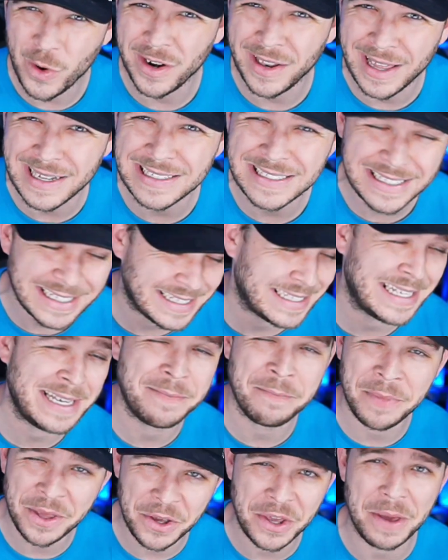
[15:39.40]
who wanted like
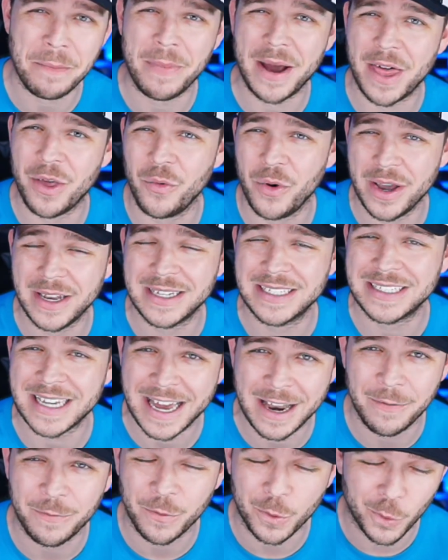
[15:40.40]
16 million, by the way, to
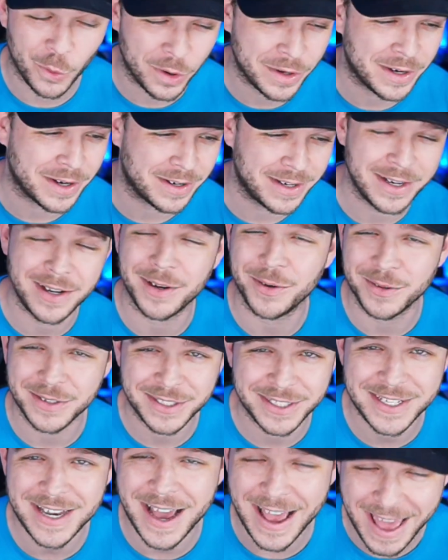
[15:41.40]
sign up for a 1-year deal.
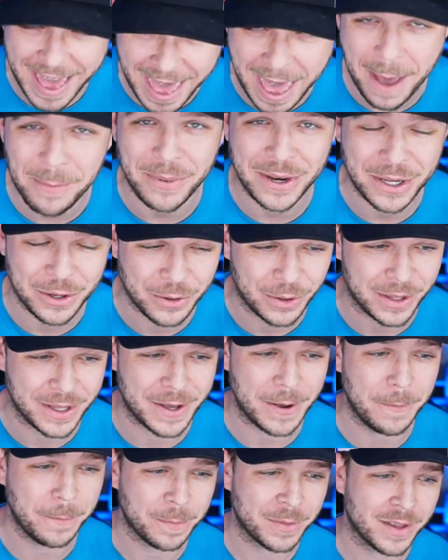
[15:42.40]
It's not happening,
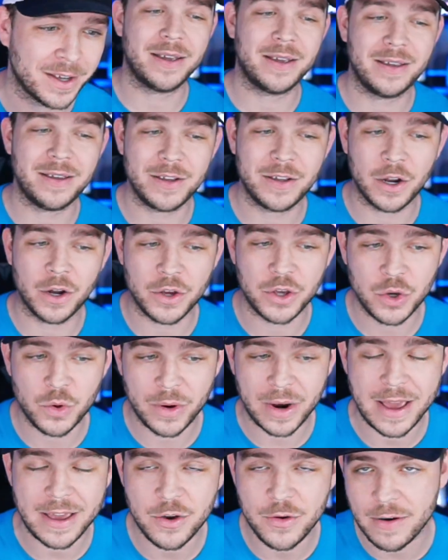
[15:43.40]
Julio. But you know,
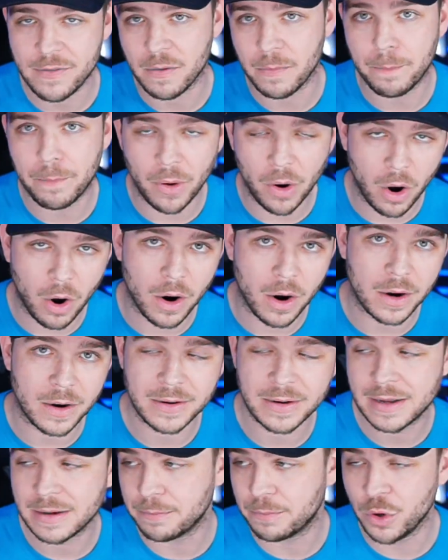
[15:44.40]
you have a
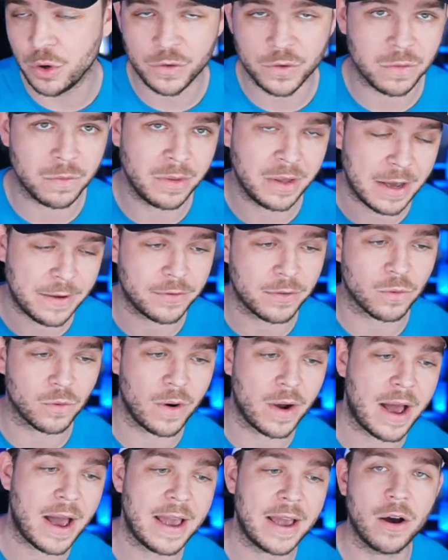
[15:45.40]
bar and it moves from left to
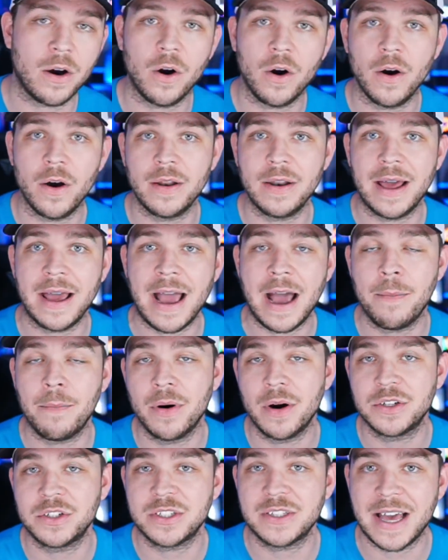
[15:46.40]
right on how
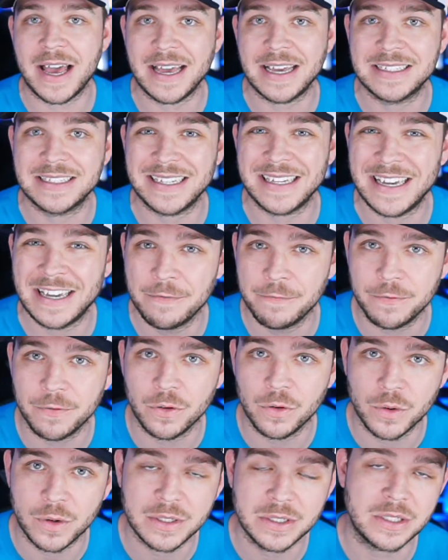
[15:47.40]
much that is
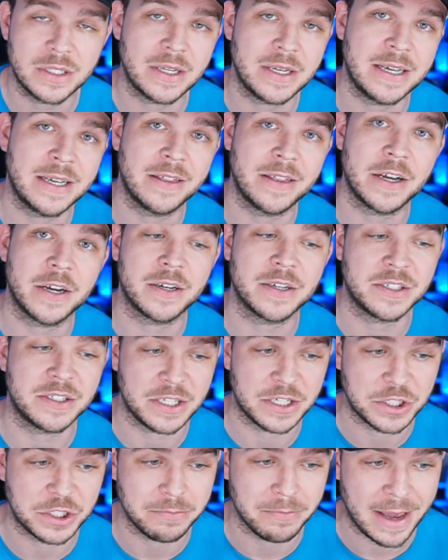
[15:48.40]
influenced in their
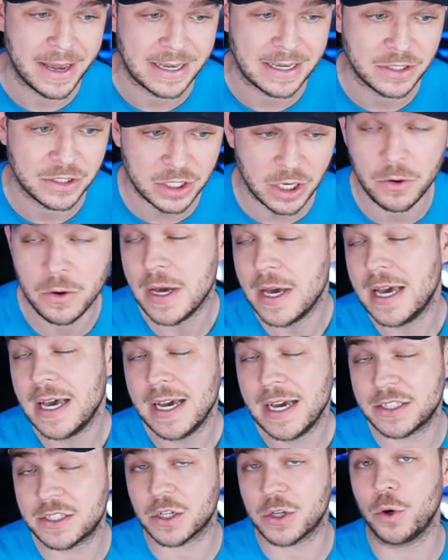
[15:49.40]
decision making. So
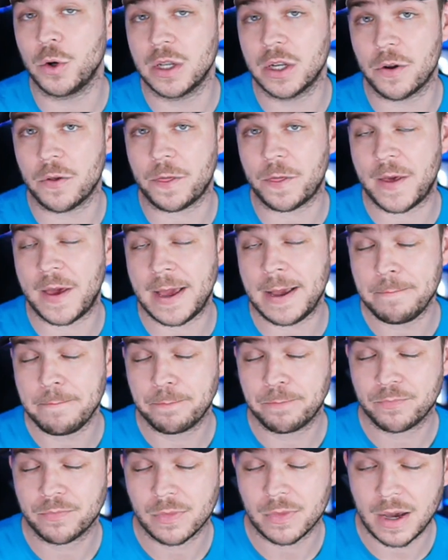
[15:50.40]
it's a cool little thing.
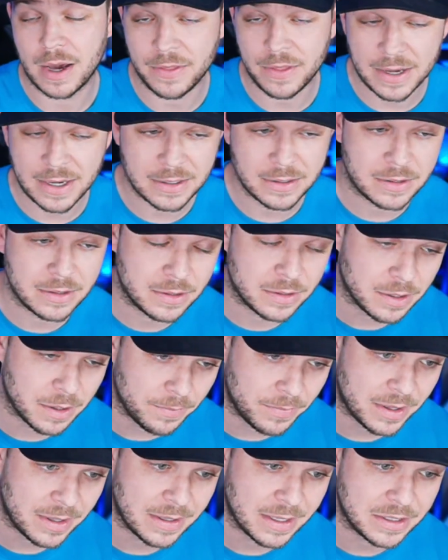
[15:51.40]
I think it's
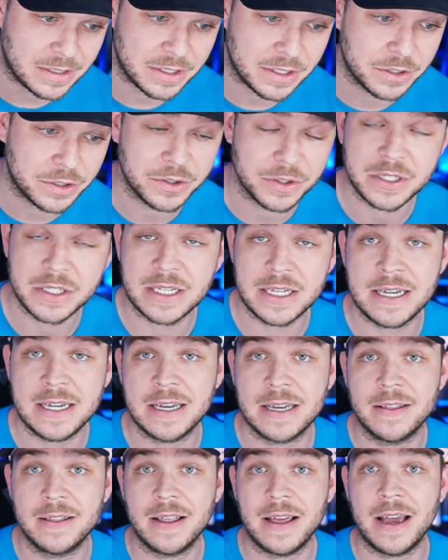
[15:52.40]
something that's
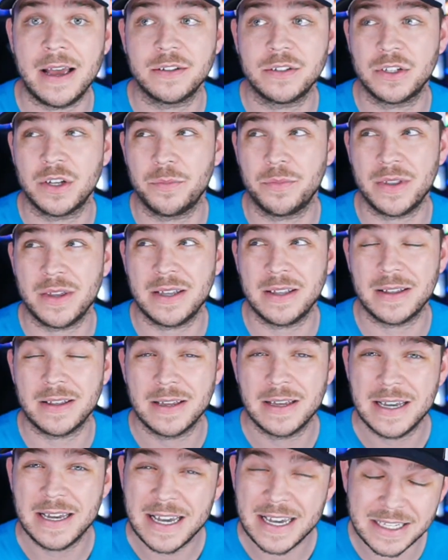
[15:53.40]
interesting, and that
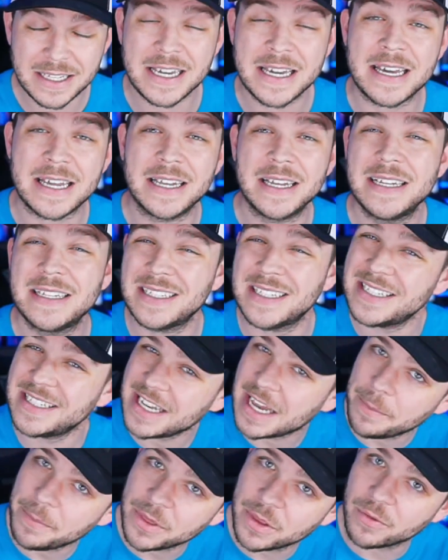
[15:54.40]
something, it's a
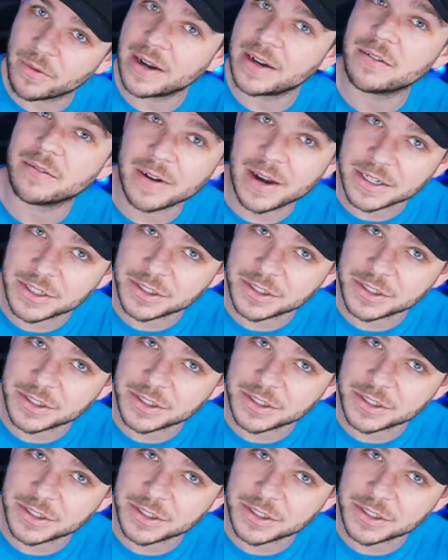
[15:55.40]
step in the right